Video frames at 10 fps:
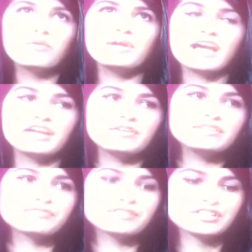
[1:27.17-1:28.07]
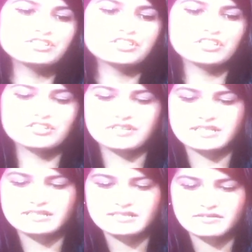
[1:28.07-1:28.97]
Well, I know that Free the
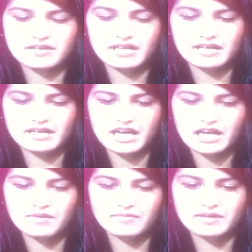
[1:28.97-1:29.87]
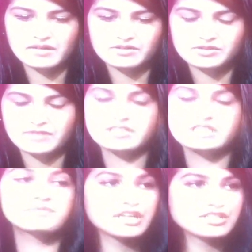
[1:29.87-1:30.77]
Children's sort of
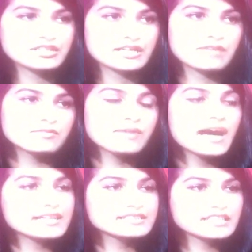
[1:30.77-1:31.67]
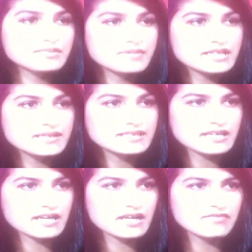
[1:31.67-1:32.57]
inspiration came from Pakistan because
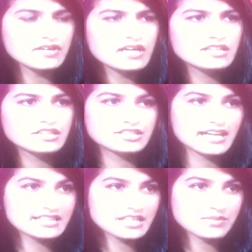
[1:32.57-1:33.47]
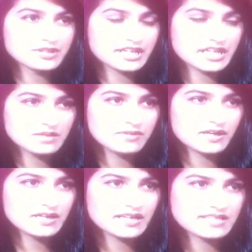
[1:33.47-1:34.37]
of the child laborer
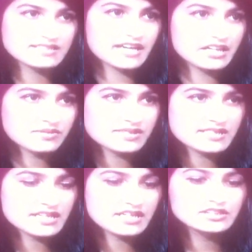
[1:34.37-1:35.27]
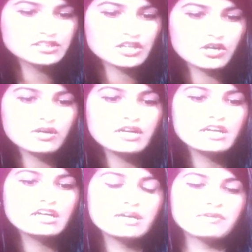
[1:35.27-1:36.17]
Iqbal, and his death was there.
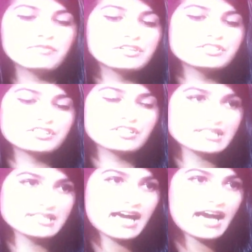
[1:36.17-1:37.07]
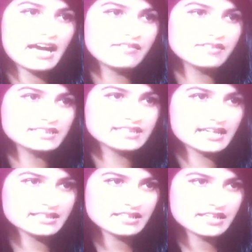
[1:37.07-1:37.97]
But Free the Children doesn't have
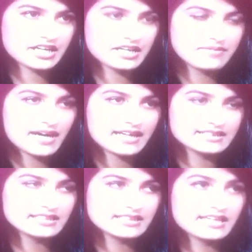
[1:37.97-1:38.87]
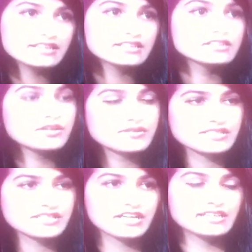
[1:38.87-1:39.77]
exactly an area in Pakistan yet. The
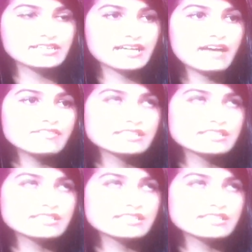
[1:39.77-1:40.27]
closest area that they have